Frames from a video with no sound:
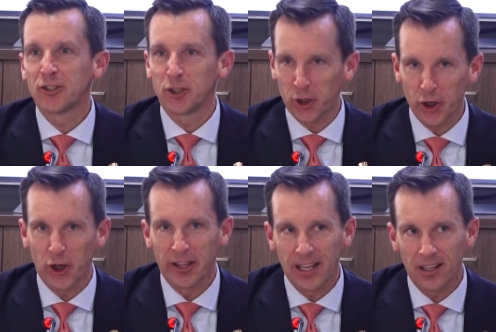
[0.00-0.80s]
to turn
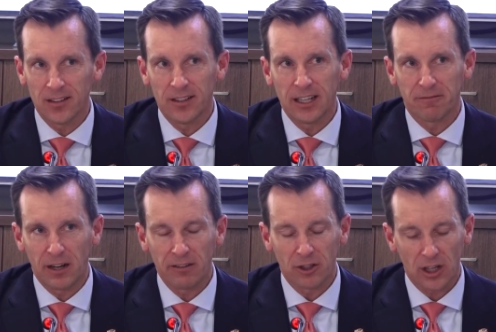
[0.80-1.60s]
on that, that
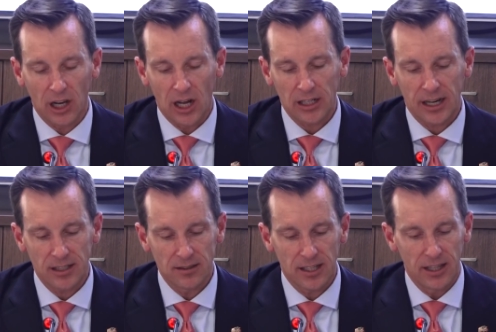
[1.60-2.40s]
five-year clock. I
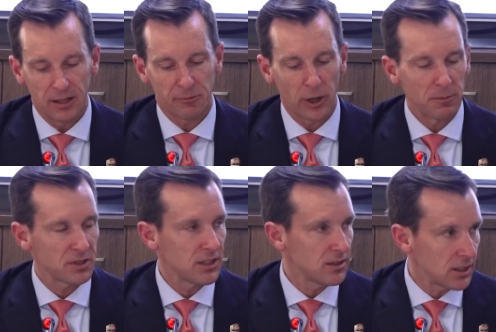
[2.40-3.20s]
can say that for
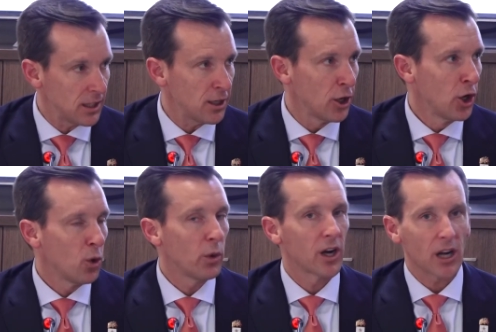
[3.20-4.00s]
MCC,
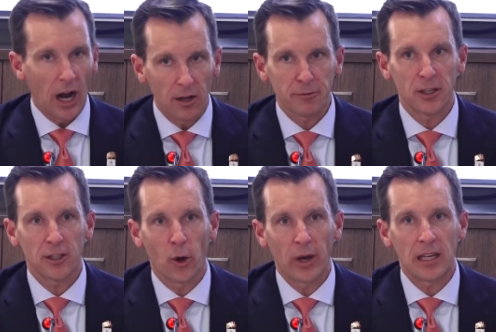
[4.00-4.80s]
we are
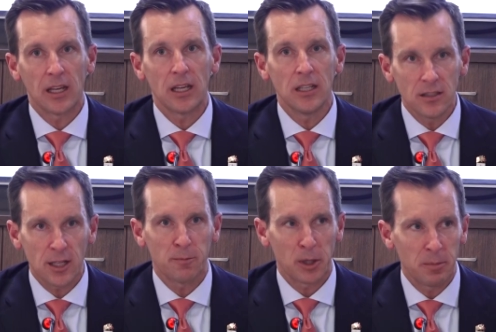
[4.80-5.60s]
confident going into
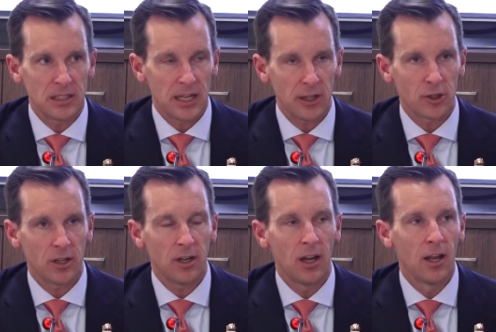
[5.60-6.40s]

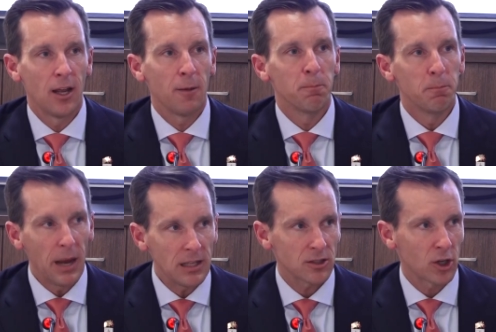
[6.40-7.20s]
implementation
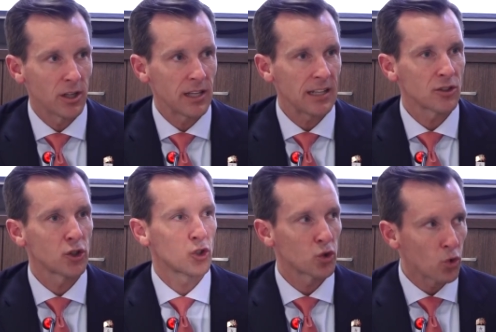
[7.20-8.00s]
based on that
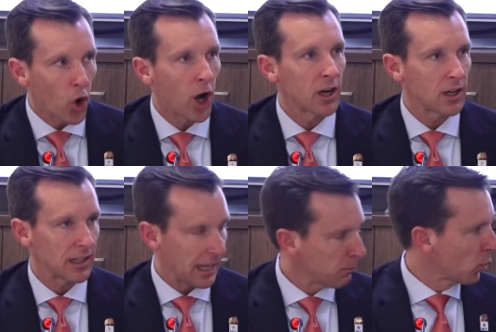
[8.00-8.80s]
strong
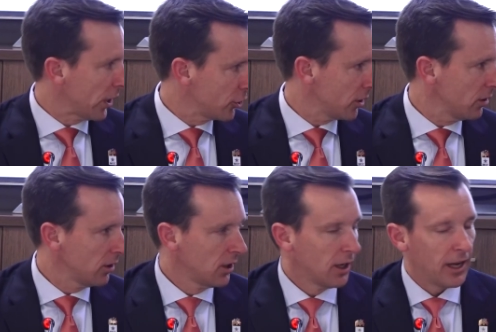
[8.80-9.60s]
collaboration
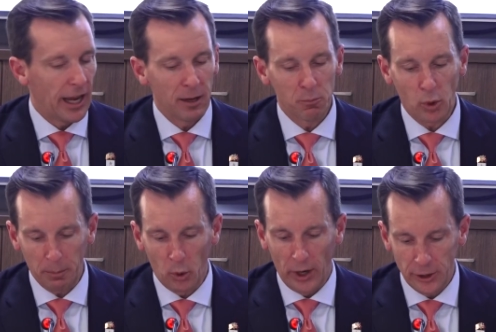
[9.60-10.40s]
and
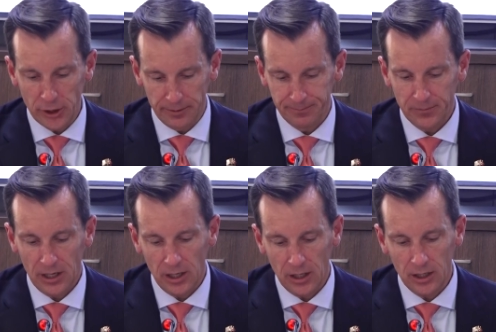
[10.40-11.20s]
preparation
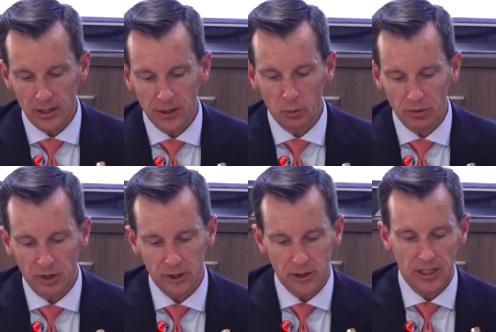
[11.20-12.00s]
uh, that we've
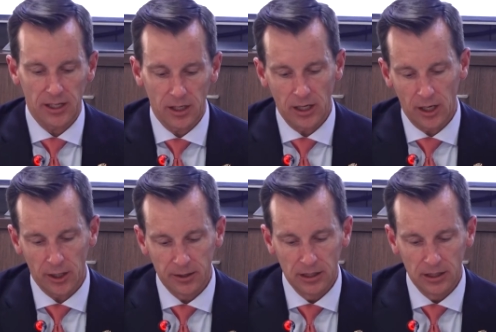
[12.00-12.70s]
undertaken here.